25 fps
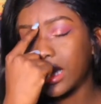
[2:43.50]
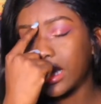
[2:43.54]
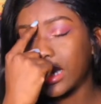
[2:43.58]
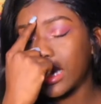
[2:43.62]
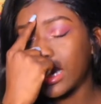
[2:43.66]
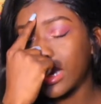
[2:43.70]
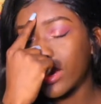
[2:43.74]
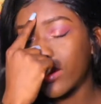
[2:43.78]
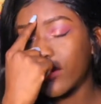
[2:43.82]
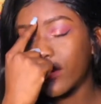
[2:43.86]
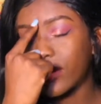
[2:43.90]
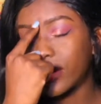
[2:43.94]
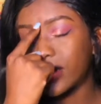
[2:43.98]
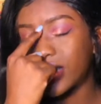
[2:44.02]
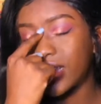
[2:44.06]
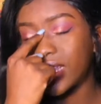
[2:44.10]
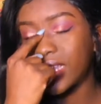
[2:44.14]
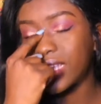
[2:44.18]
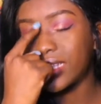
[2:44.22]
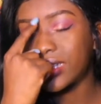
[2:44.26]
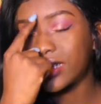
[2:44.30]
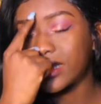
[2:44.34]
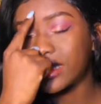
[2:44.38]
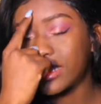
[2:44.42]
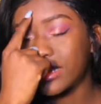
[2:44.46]
like,
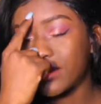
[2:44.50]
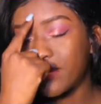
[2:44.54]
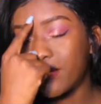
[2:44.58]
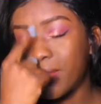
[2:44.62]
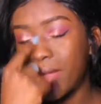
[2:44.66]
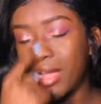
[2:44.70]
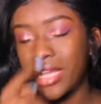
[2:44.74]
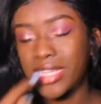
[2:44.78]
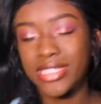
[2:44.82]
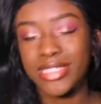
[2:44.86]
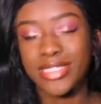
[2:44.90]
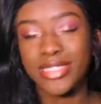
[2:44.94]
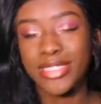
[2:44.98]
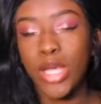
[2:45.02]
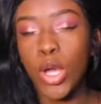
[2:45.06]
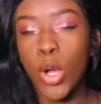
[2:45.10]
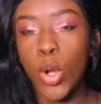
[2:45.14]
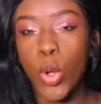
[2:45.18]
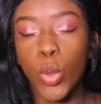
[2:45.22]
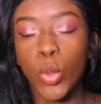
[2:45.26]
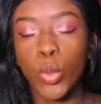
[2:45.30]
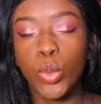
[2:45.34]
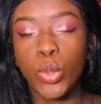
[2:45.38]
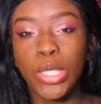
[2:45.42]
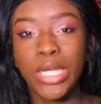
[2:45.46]
irritates my
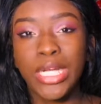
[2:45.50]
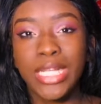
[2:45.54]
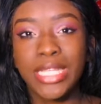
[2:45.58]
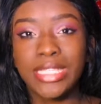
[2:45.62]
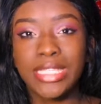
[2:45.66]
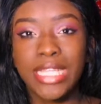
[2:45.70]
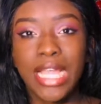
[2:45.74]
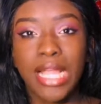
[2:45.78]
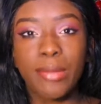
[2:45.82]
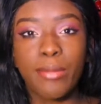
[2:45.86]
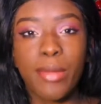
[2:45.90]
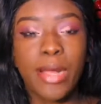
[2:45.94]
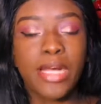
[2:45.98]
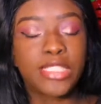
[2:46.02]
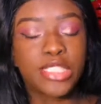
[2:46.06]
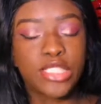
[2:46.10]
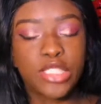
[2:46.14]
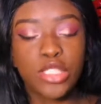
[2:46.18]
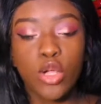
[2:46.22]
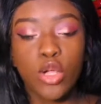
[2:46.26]
soul. Like, my